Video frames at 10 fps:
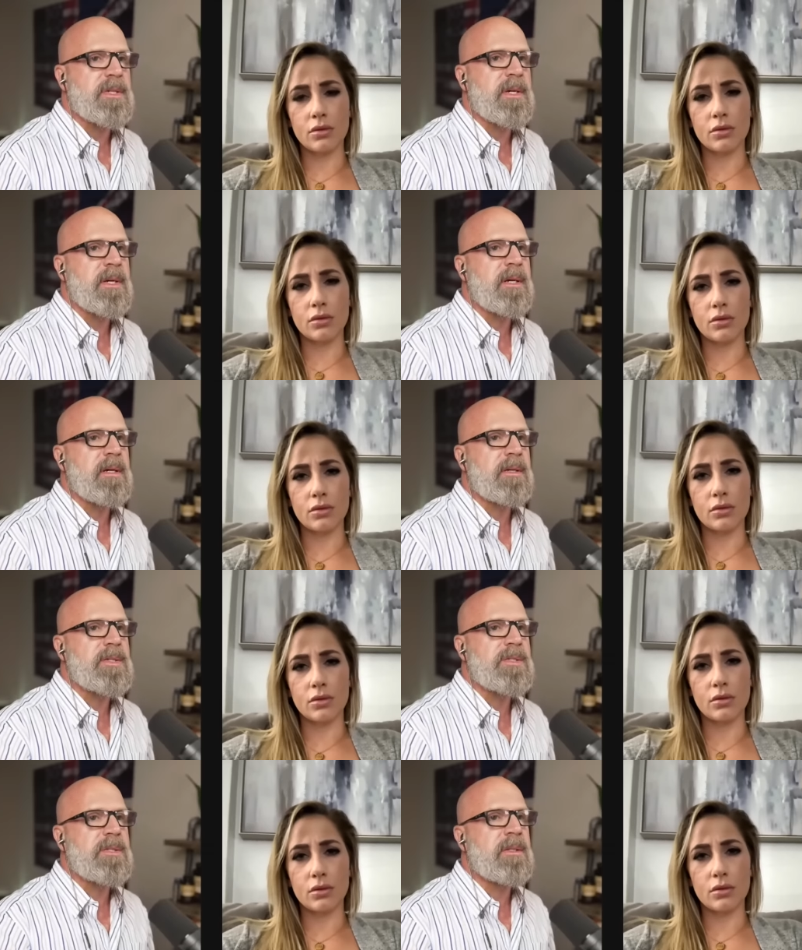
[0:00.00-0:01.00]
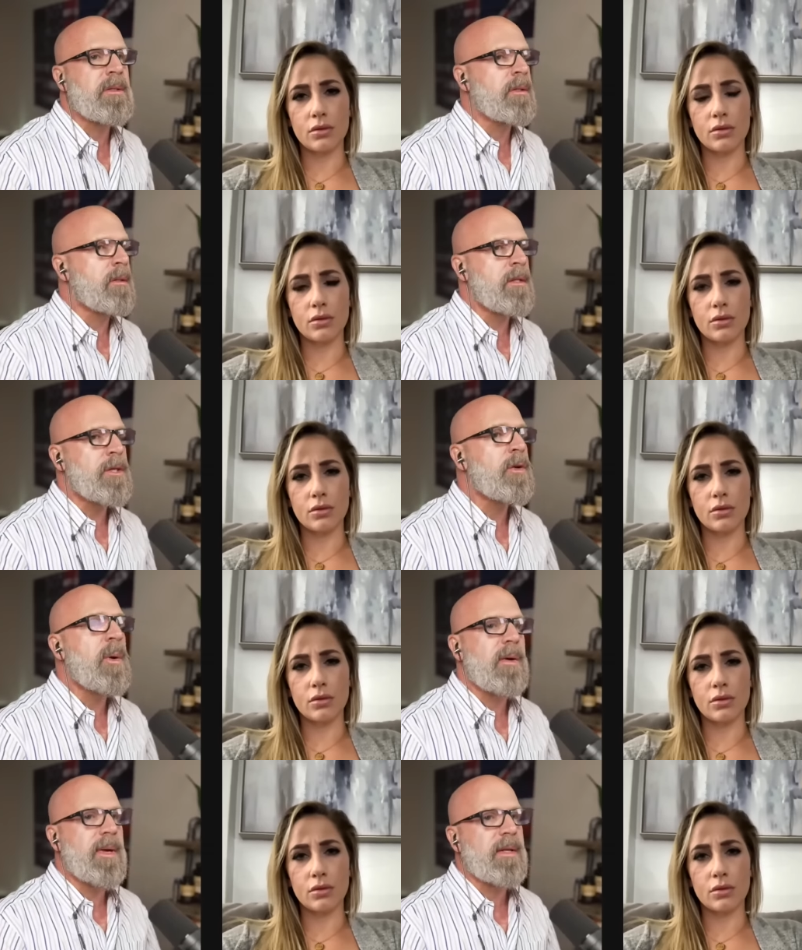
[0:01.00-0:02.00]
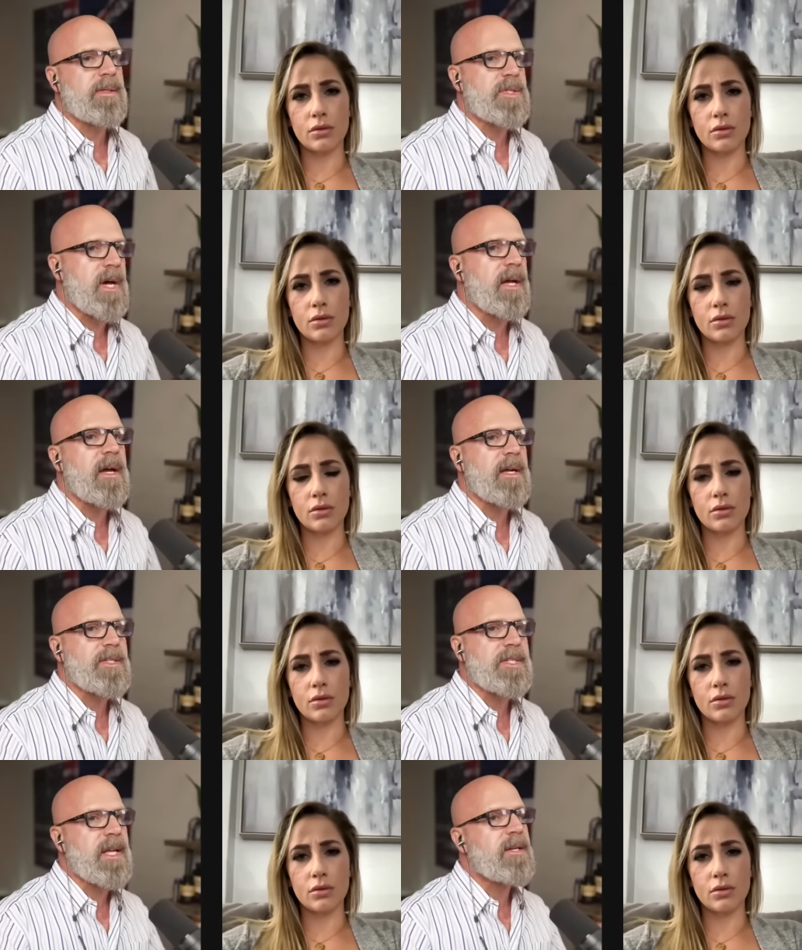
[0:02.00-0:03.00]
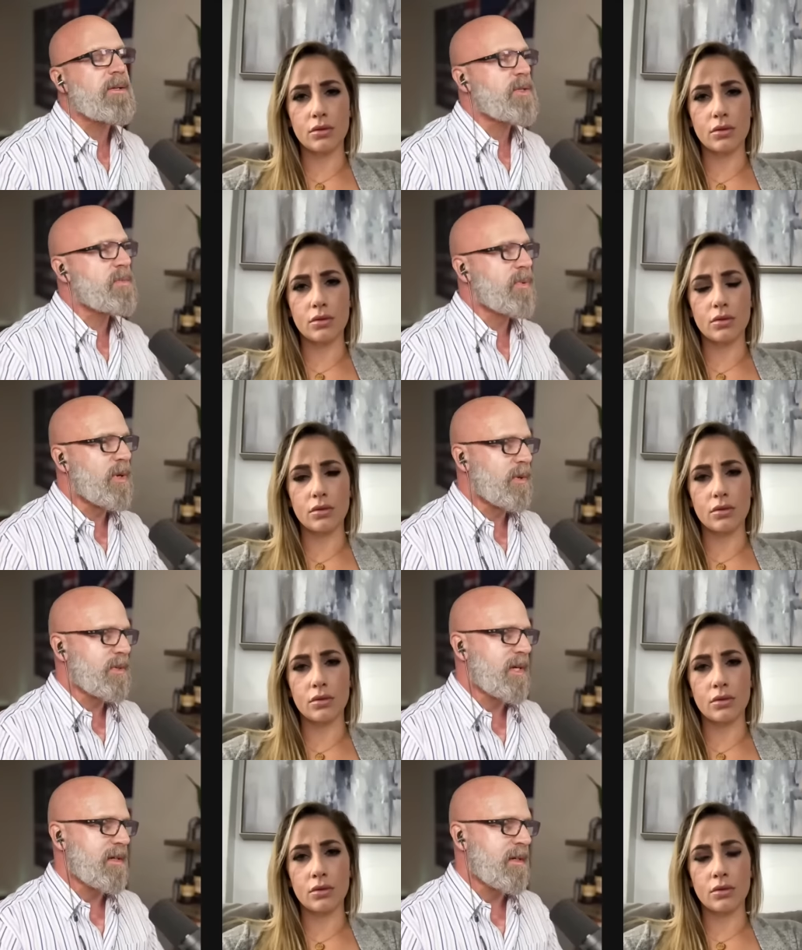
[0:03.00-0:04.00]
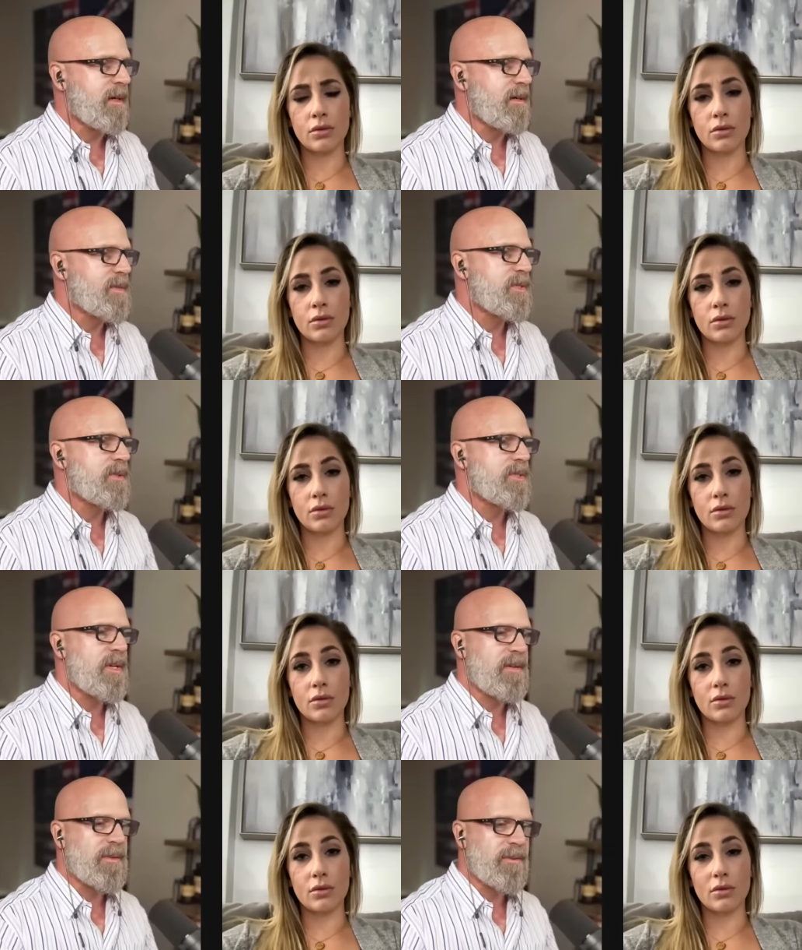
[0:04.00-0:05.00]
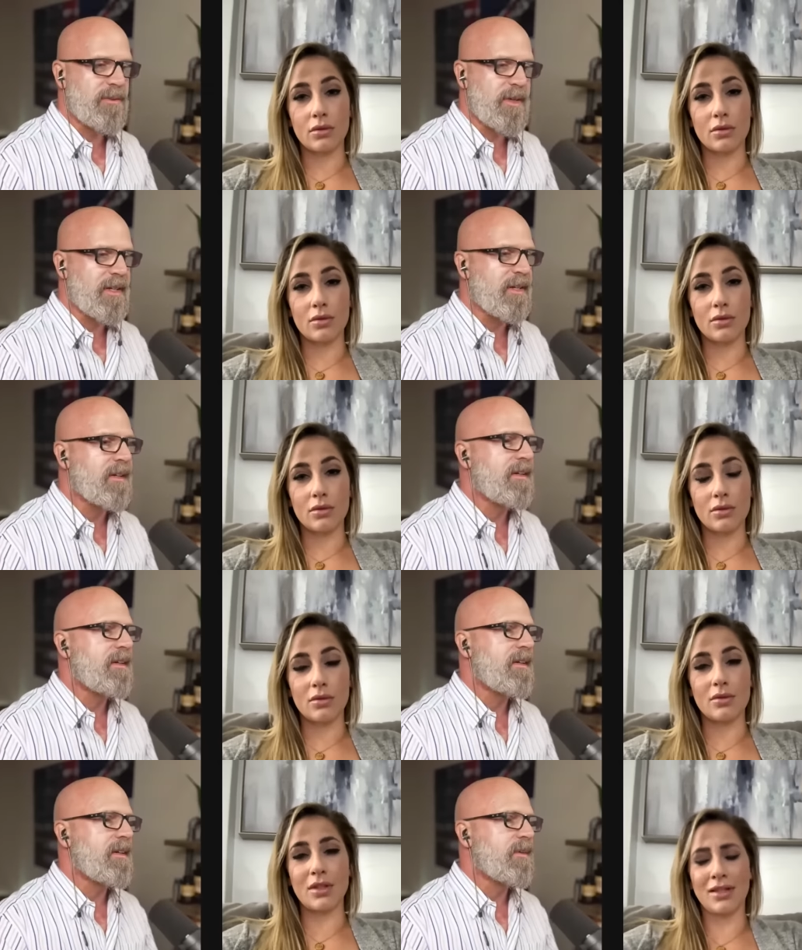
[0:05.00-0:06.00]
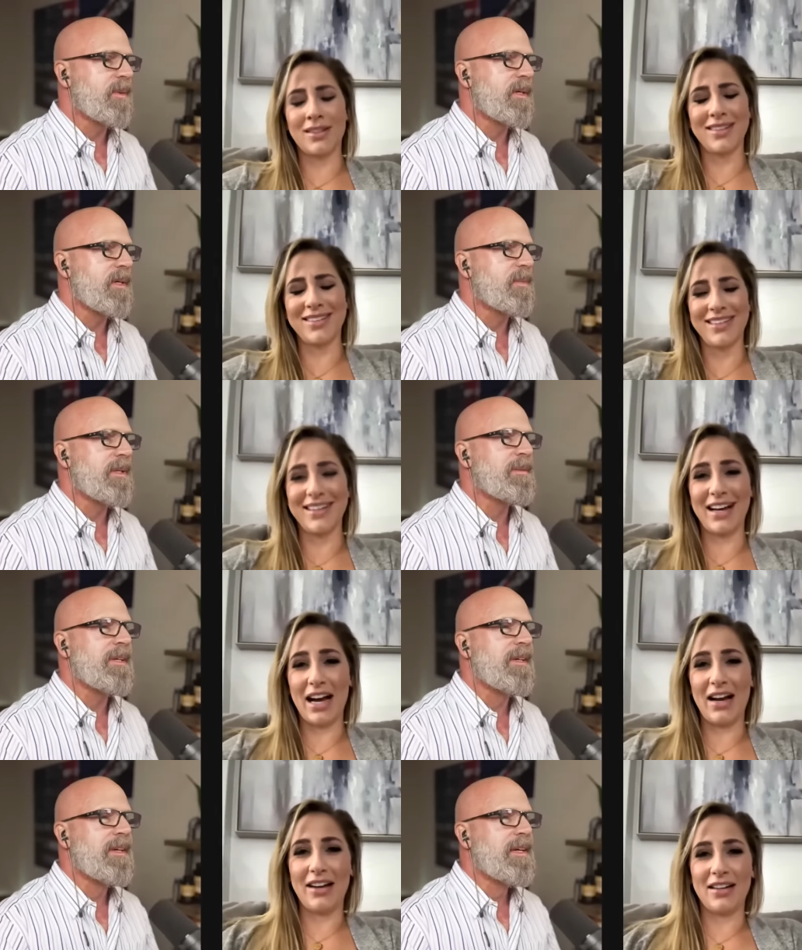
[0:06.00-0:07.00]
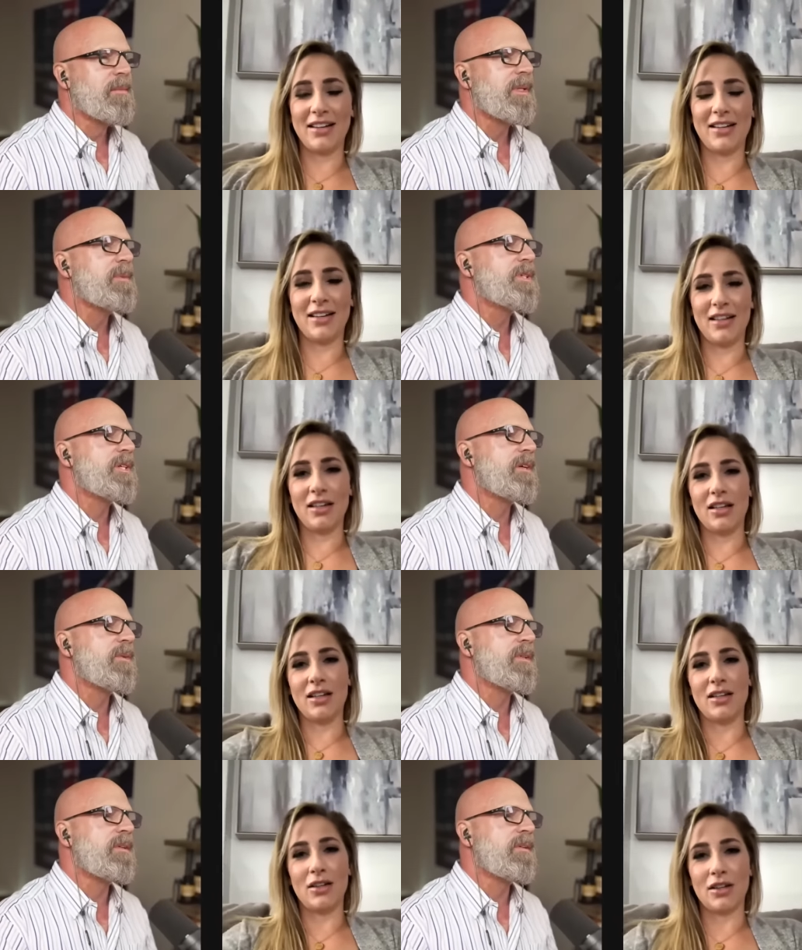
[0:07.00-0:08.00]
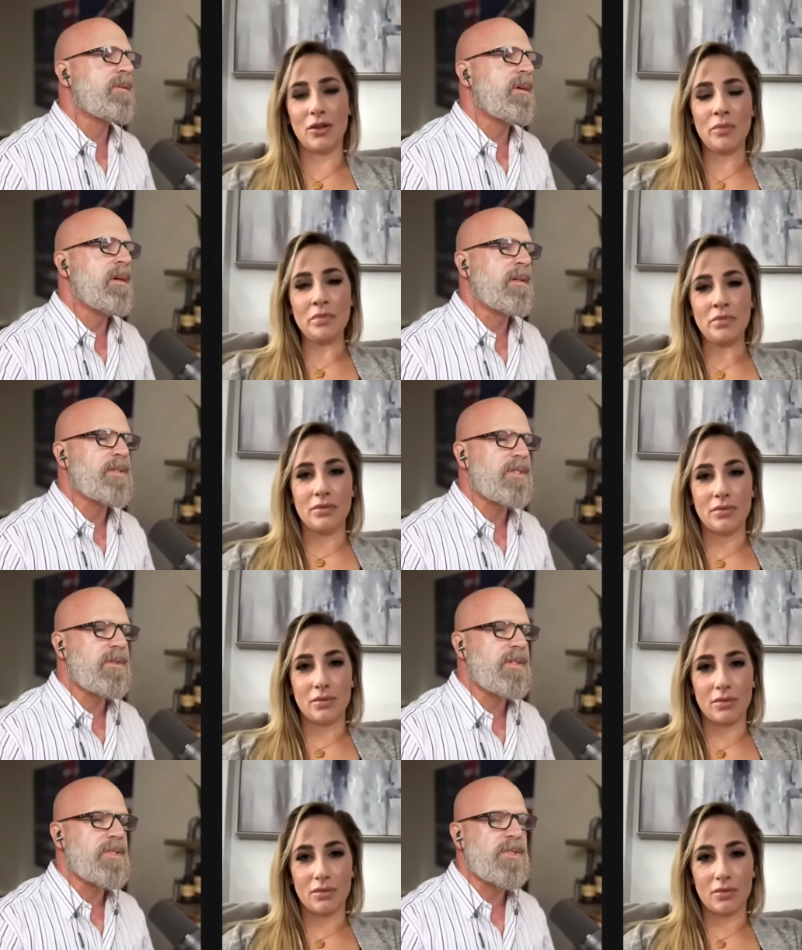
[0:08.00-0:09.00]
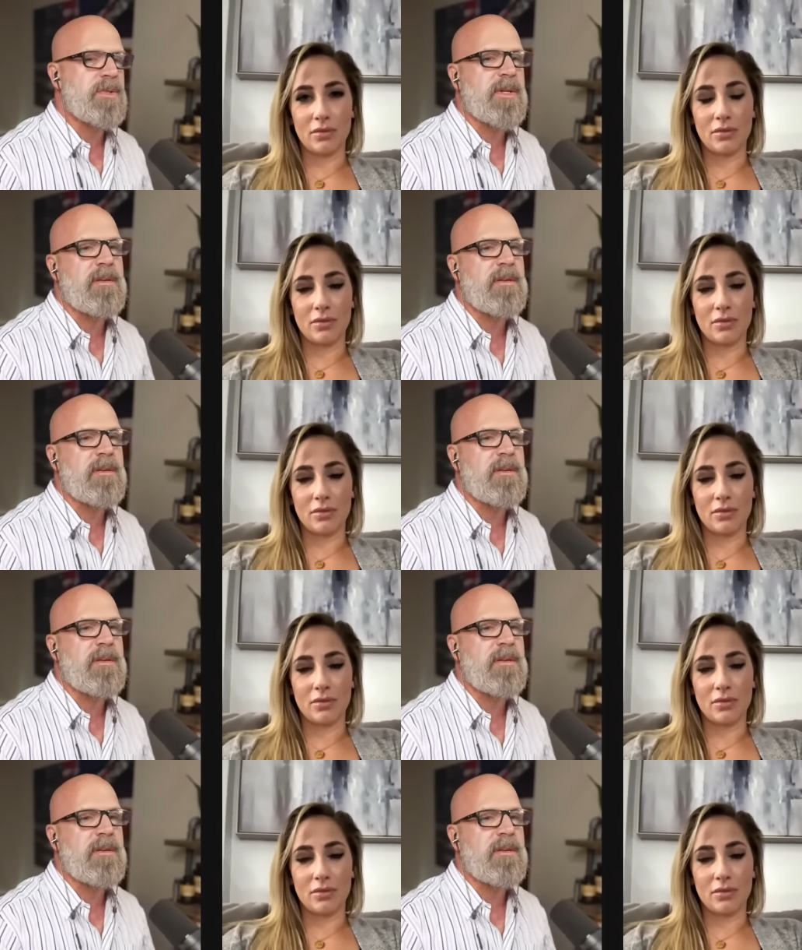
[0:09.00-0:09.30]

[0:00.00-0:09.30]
Speaker 1: Uh, it's the U R L is I got standards bro dot com. So it's kind of a funny uh, one here, but let me but let me share it with you on the screen just to sort of